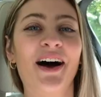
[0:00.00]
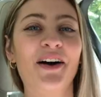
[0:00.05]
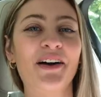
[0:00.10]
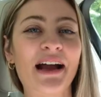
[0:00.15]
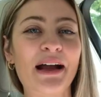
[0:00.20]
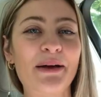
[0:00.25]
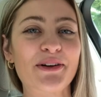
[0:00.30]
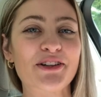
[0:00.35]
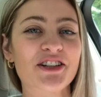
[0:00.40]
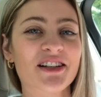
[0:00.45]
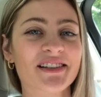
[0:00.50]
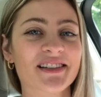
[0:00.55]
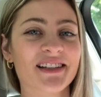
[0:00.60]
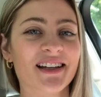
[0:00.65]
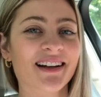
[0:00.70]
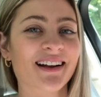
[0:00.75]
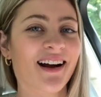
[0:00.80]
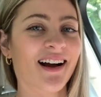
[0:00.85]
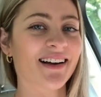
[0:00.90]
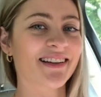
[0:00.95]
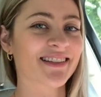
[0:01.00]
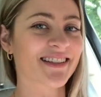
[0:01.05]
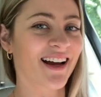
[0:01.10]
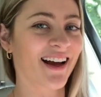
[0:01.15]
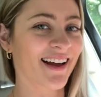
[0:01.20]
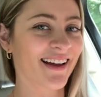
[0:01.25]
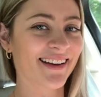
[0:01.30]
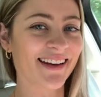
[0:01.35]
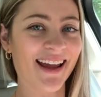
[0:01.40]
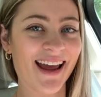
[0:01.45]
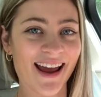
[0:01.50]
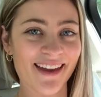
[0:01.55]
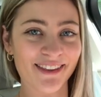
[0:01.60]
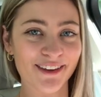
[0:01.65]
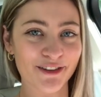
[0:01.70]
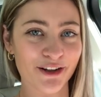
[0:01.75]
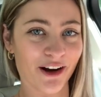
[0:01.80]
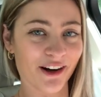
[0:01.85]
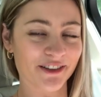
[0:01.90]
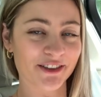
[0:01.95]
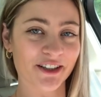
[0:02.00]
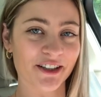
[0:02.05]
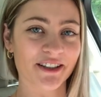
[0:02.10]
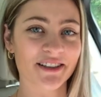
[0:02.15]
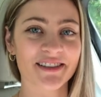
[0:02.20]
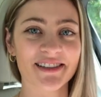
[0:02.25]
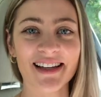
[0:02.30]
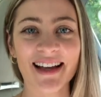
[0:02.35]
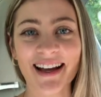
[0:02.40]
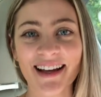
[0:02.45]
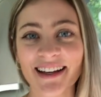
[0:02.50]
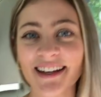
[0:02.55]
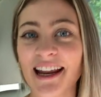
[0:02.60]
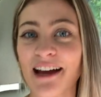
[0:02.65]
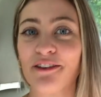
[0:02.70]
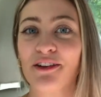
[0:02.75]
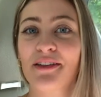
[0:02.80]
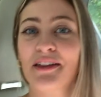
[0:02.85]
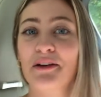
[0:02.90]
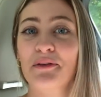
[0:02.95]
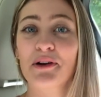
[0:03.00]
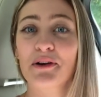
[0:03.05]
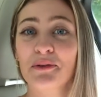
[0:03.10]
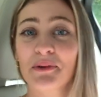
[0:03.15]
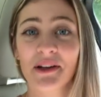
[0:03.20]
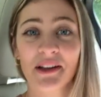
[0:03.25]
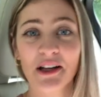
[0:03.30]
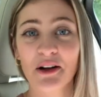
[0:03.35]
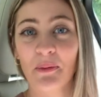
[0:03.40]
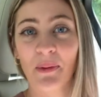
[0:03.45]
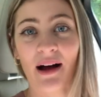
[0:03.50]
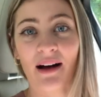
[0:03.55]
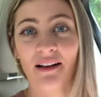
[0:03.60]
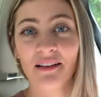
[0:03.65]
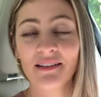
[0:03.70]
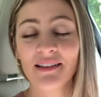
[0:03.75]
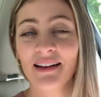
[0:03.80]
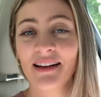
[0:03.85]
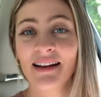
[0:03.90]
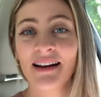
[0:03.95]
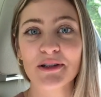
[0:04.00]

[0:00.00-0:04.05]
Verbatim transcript: Okay, we just got done at the doctor's and everything went really well.